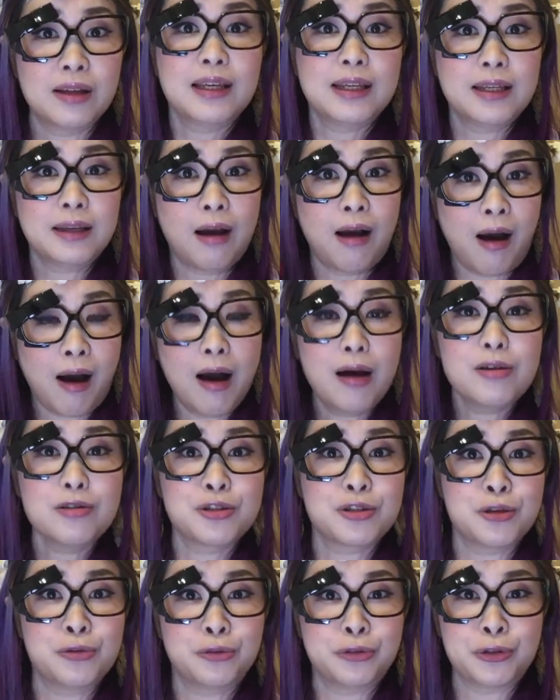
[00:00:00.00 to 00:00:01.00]
He
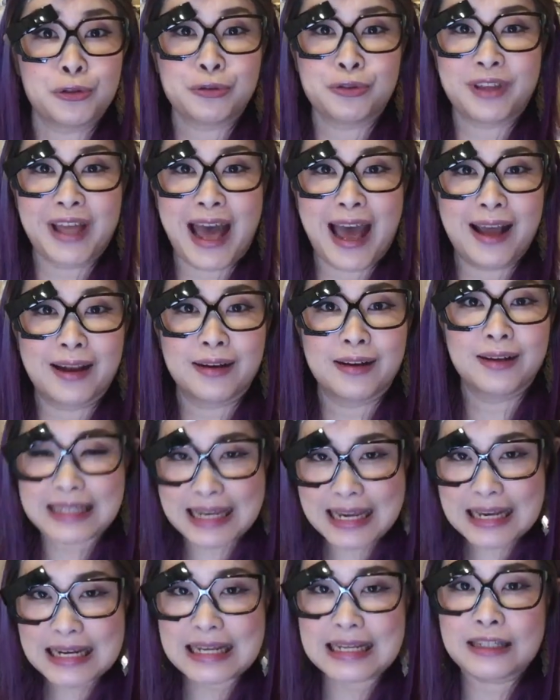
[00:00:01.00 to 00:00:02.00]
also knew that
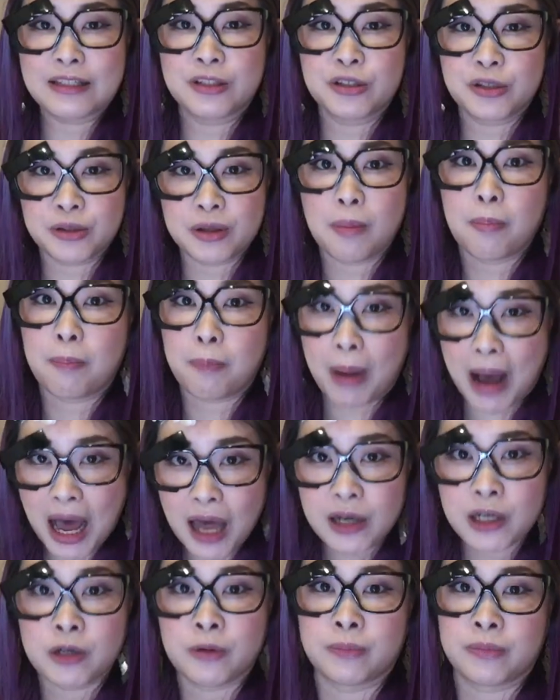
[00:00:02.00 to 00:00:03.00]
getting to the
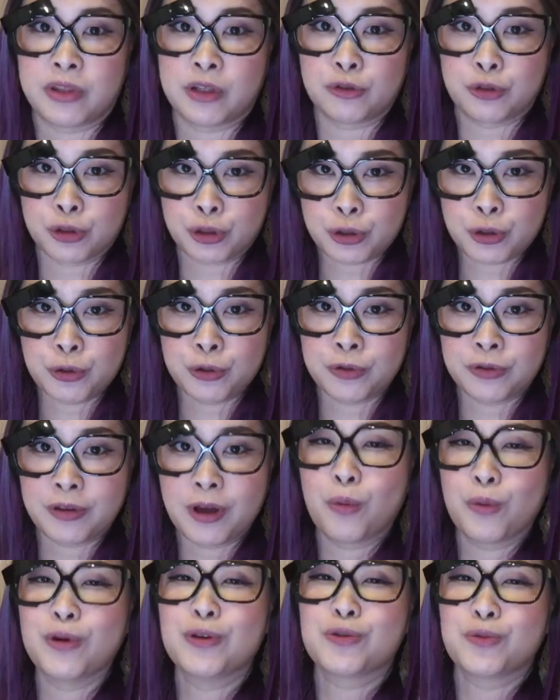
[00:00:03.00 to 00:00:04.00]
bottom of the truth
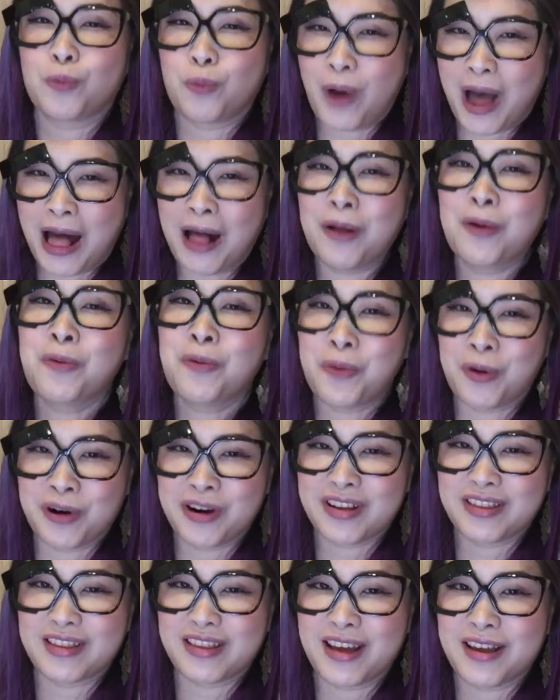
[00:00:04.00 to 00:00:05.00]
was well
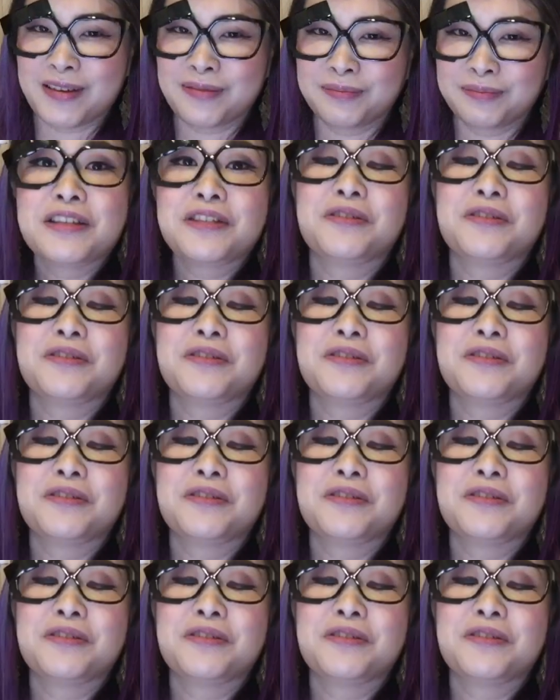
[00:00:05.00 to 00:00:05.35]
worth it.